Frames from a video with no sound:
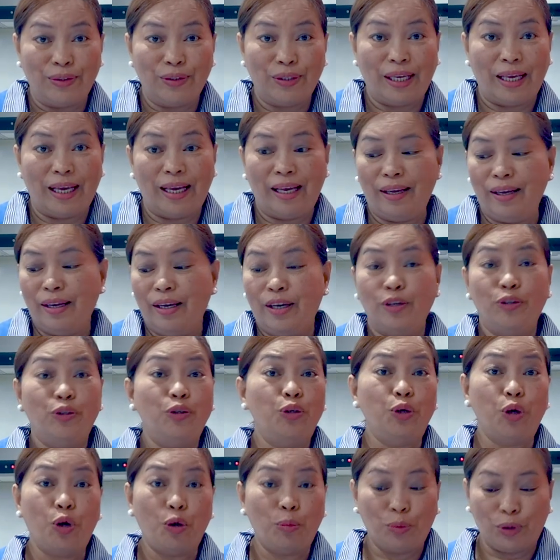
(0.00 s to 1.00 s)
Okay,
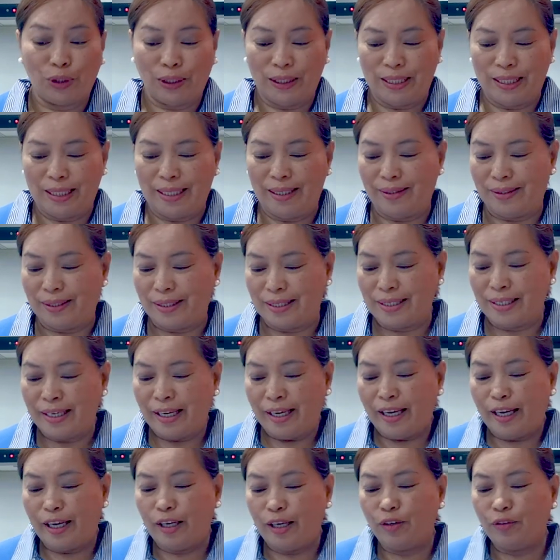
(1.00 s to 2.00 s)
no more
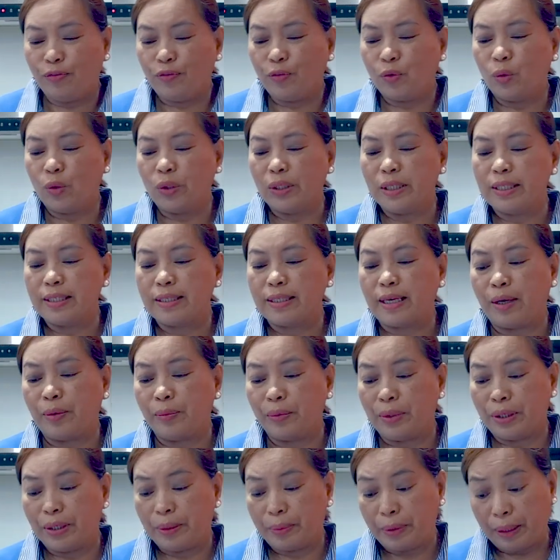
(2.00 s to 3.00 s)
tears. And of course
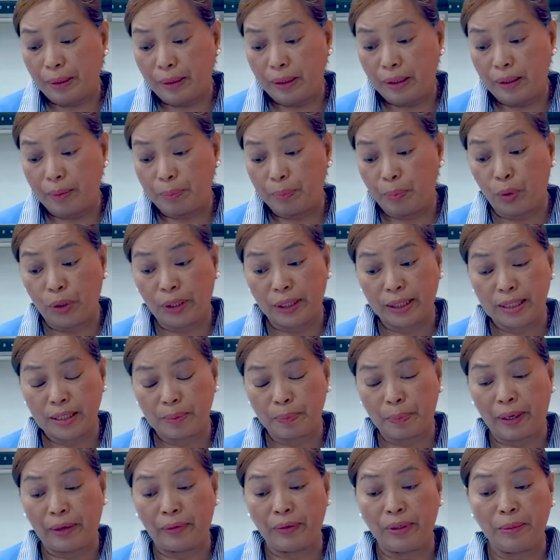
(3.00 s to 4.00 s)
our pork
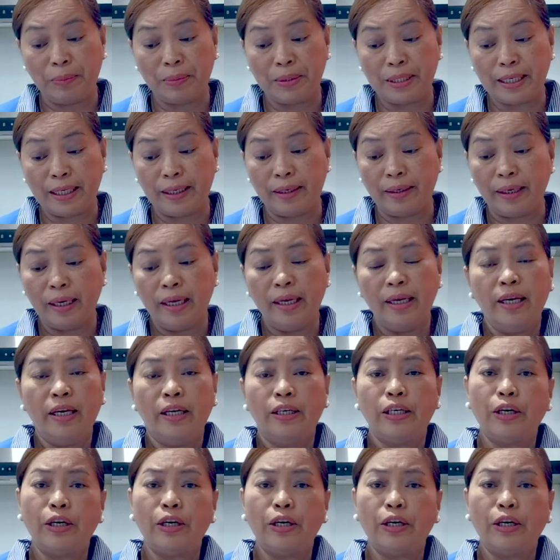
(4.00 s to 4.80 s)
spare ribs here.